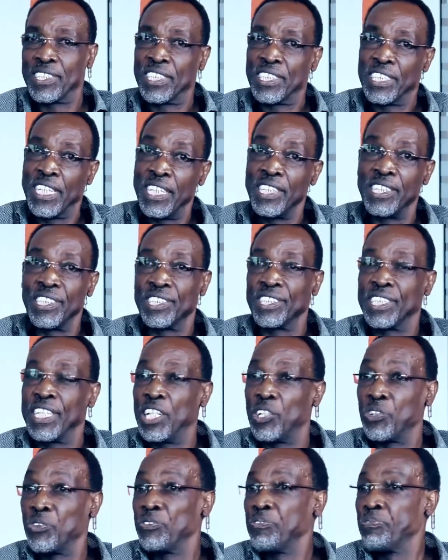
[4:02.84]
a challenge
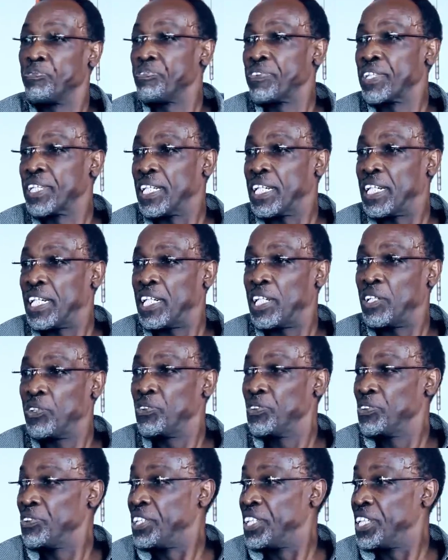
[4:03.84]
now,
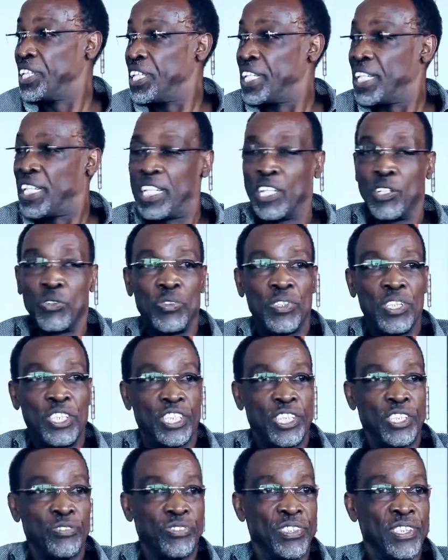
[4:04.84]
how we
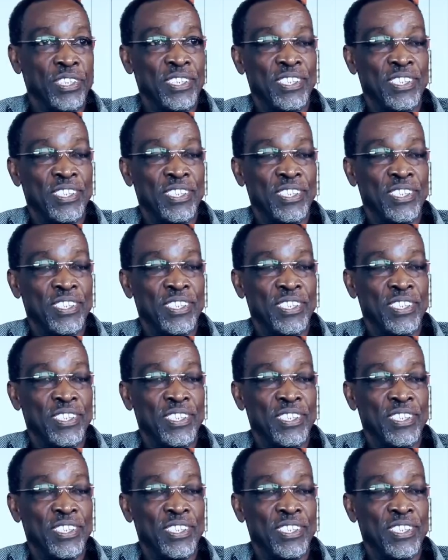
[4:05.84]
shift